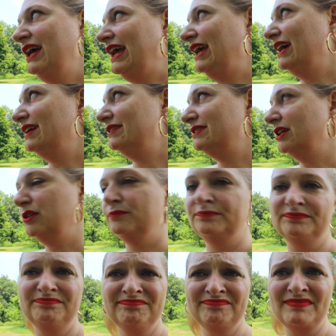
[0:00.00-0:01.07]
And
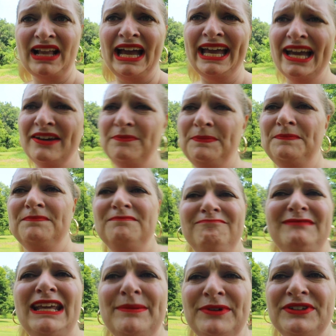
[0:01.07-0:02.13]
um, I have
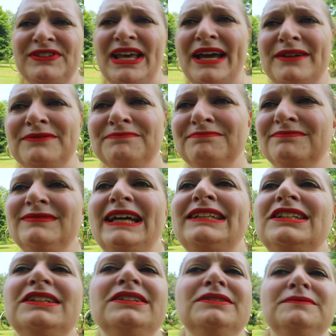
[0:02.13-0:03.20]
neighbors that
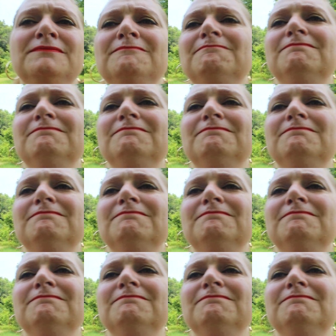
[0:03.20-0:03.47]
like to,